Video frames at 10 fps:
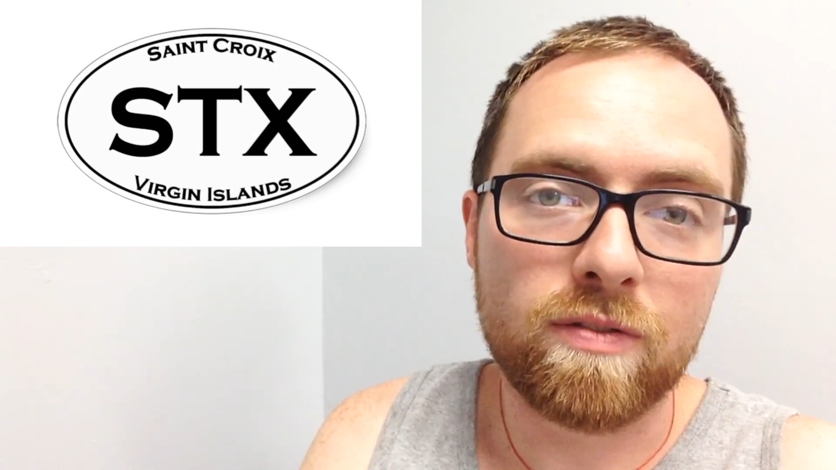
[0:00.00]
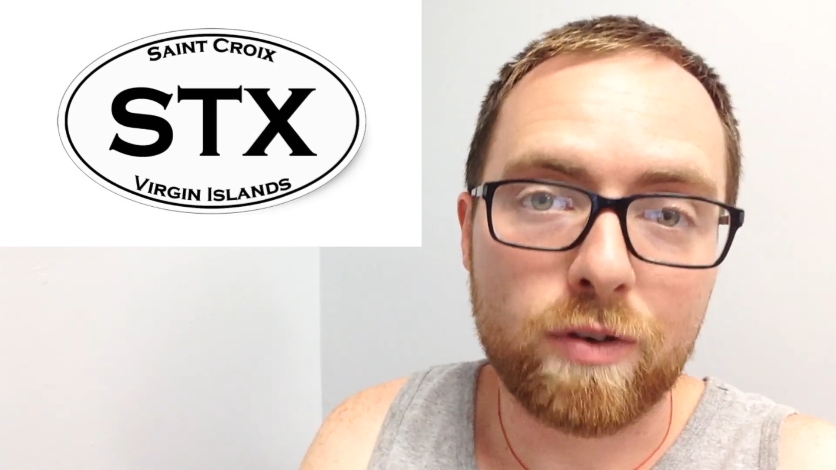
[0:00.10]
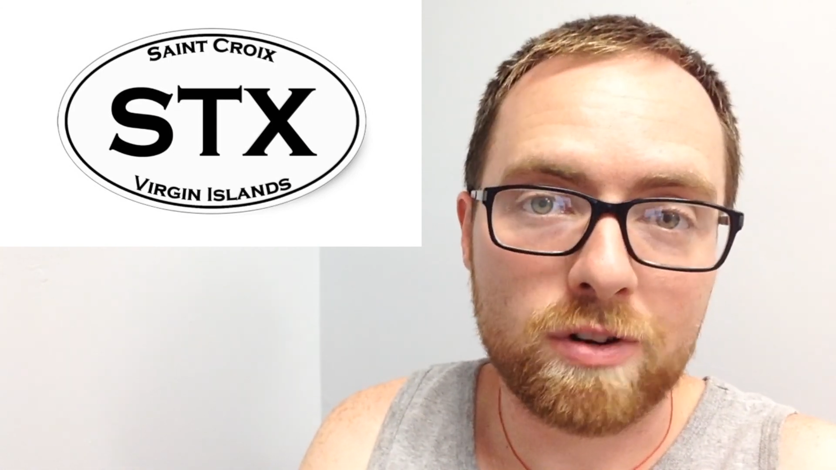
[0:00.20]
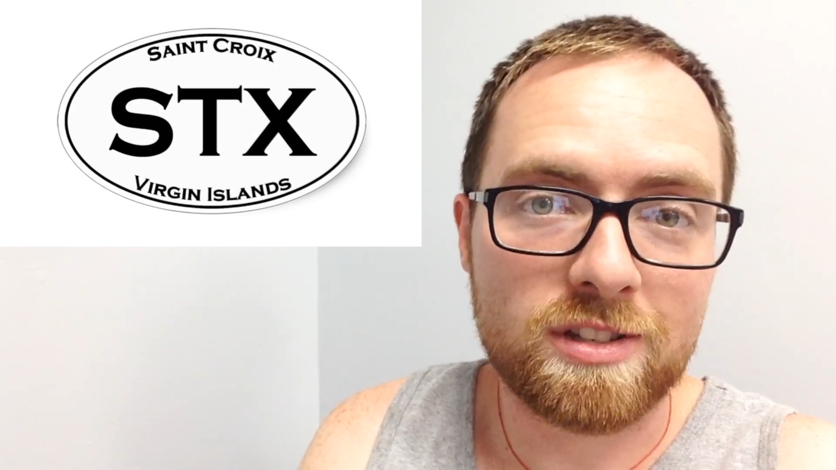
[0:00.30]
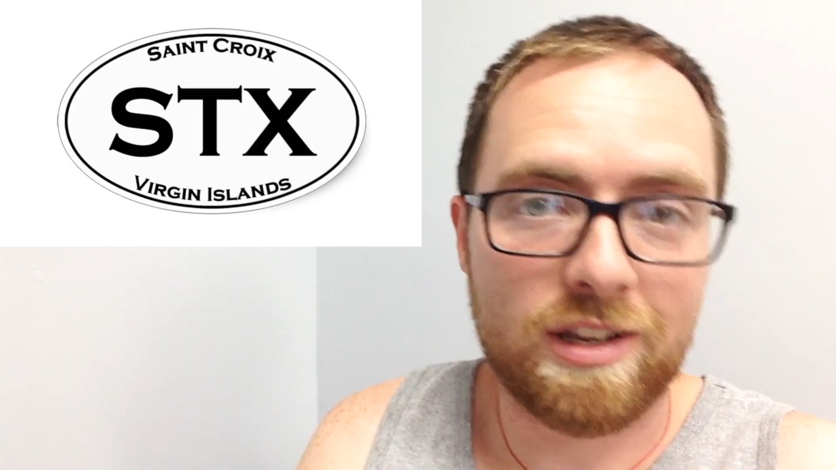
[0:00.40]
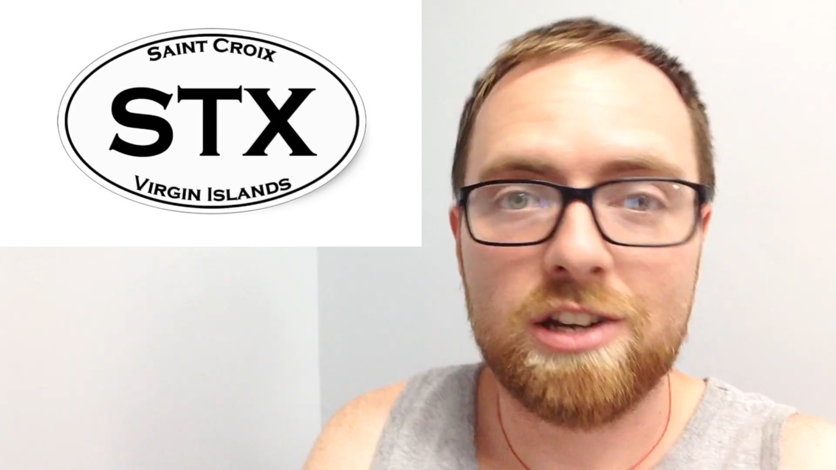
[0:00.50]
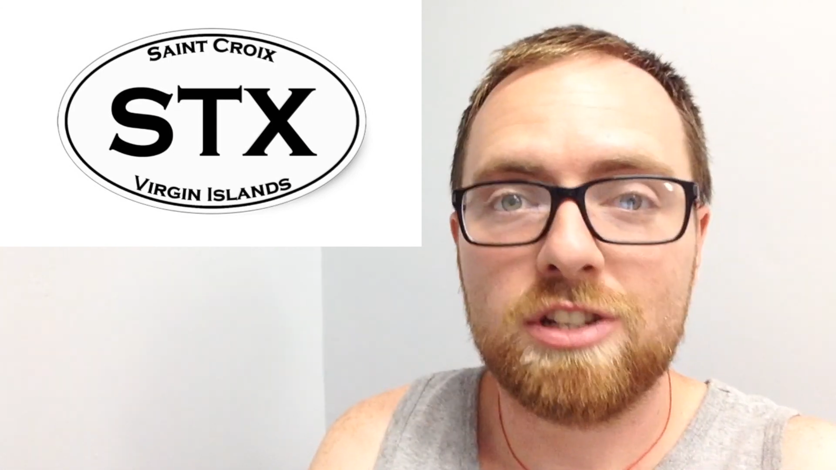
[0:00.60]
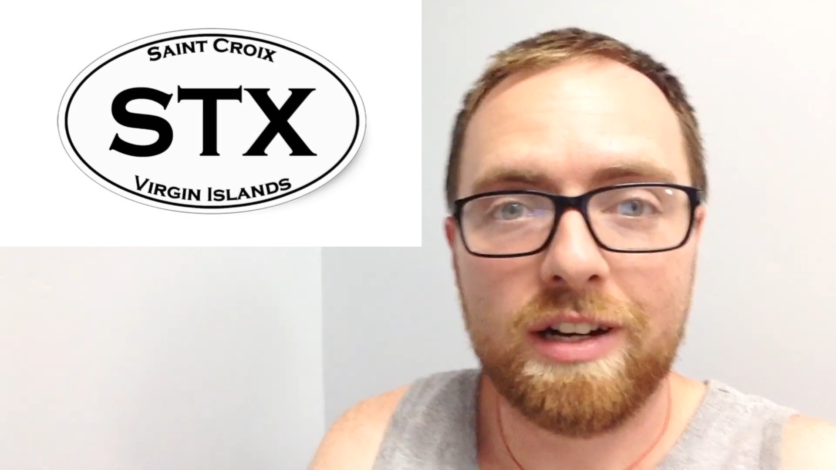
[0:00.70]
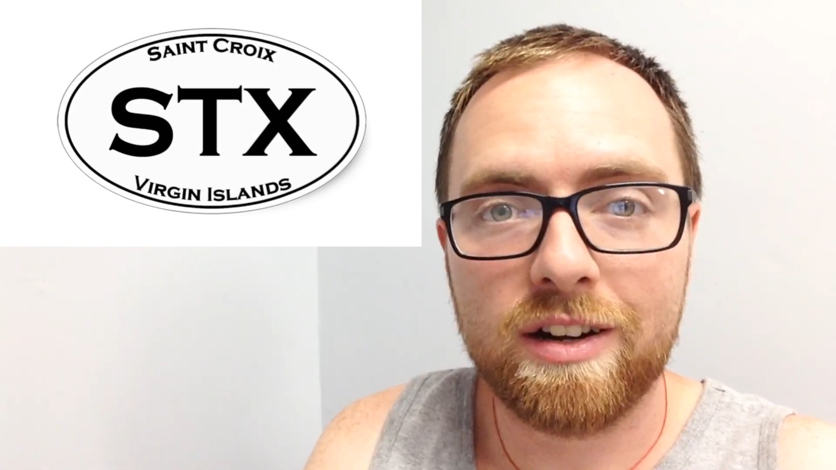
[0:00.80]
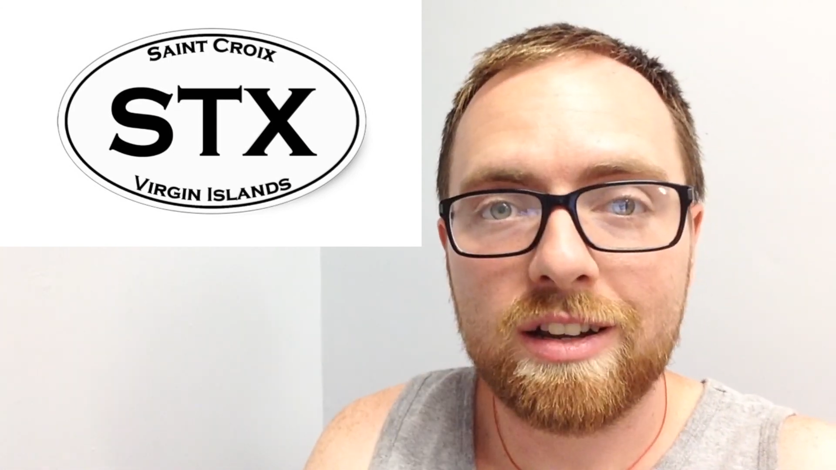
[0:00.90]
the verse that I
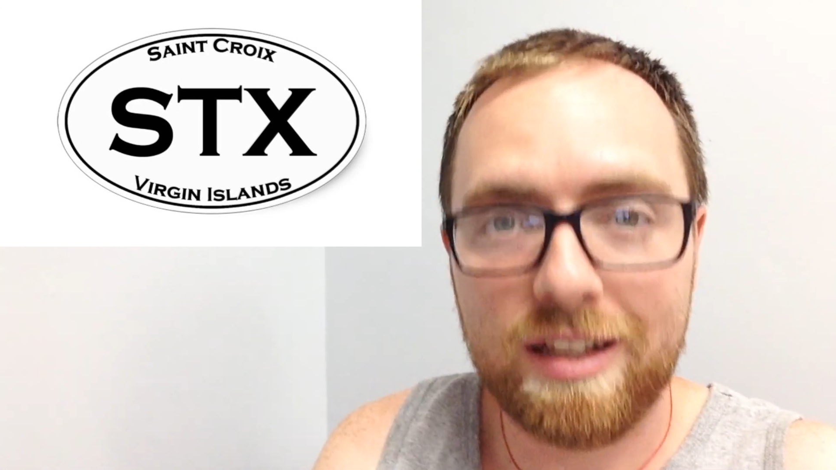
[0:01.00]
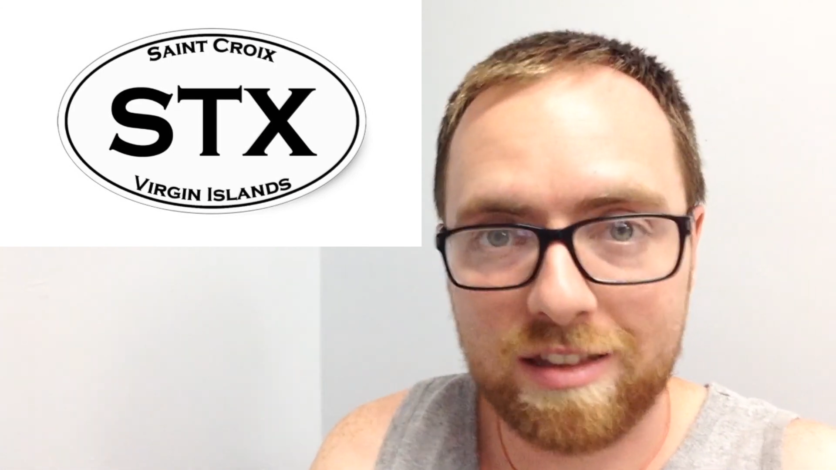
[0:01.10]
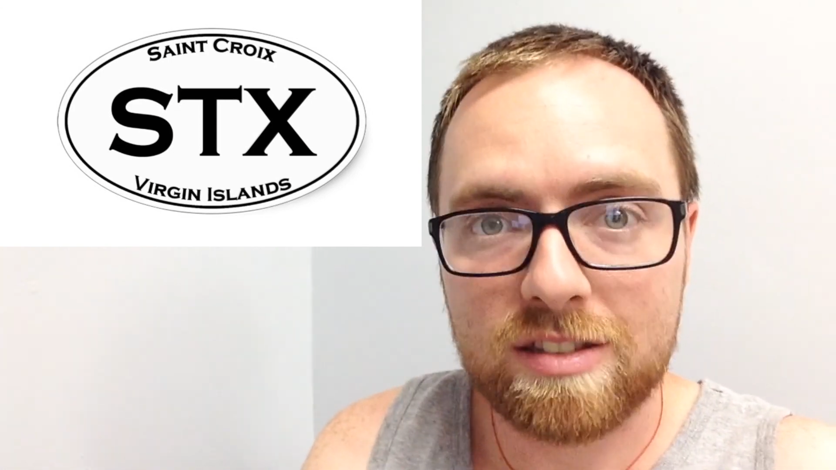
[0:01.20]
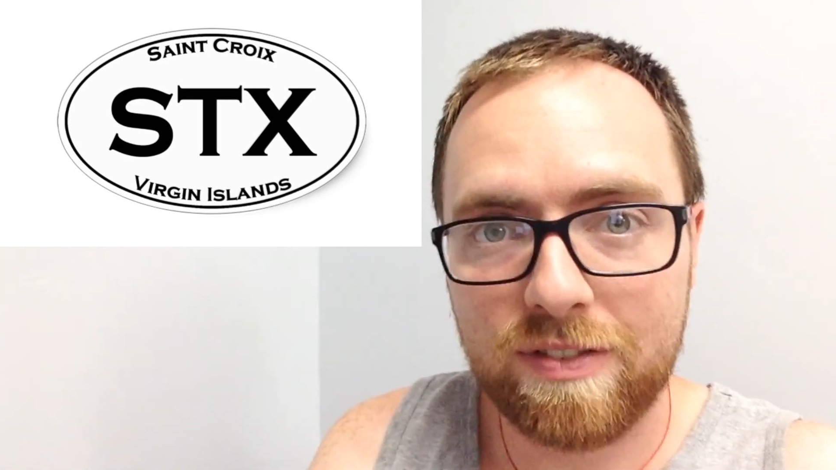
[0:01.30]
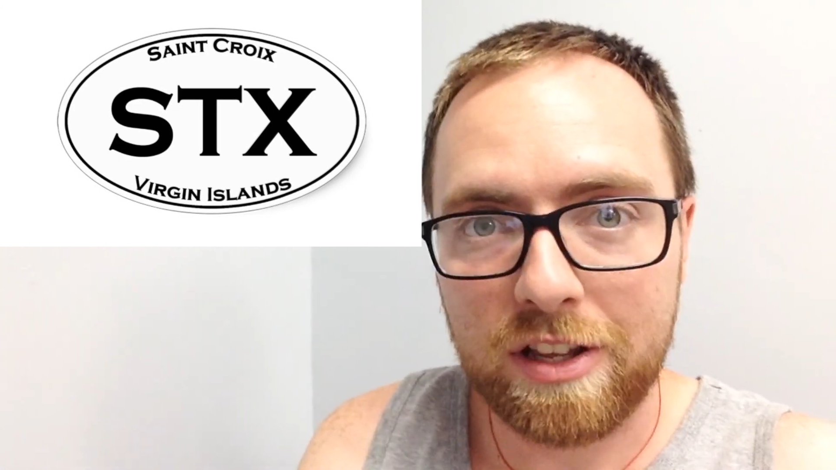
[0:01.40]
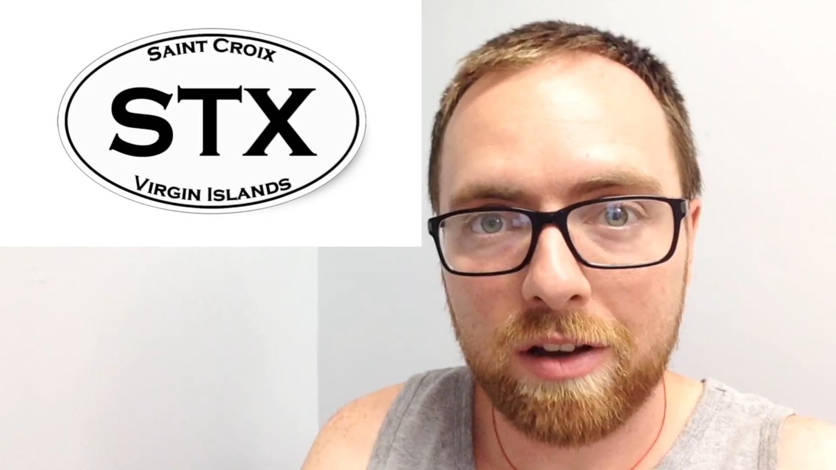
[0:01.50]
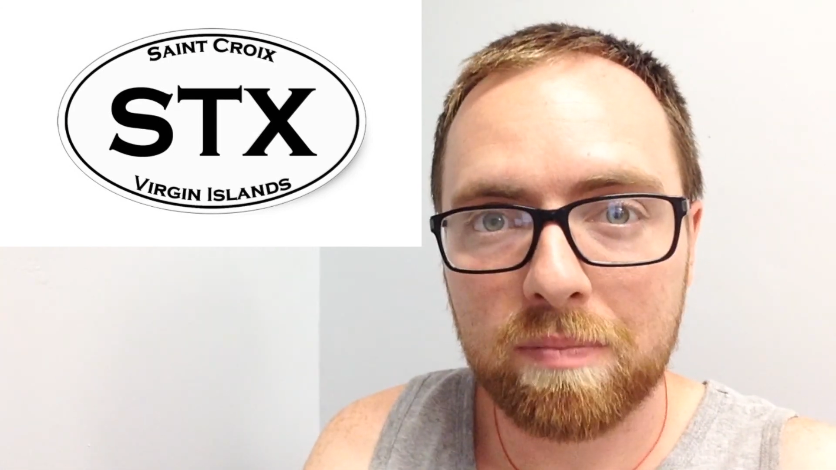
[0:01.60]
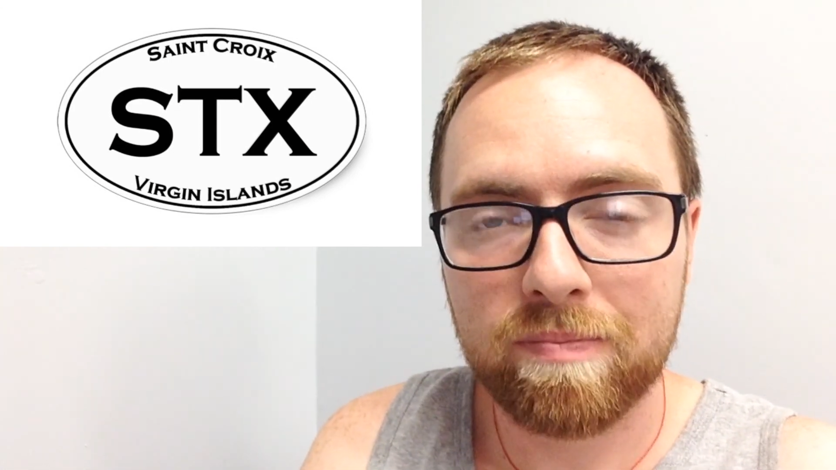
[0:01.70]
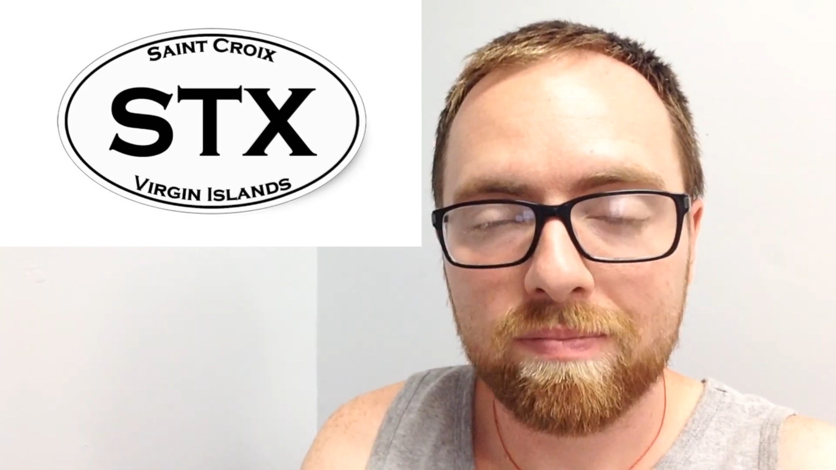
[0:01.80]
shared in this video.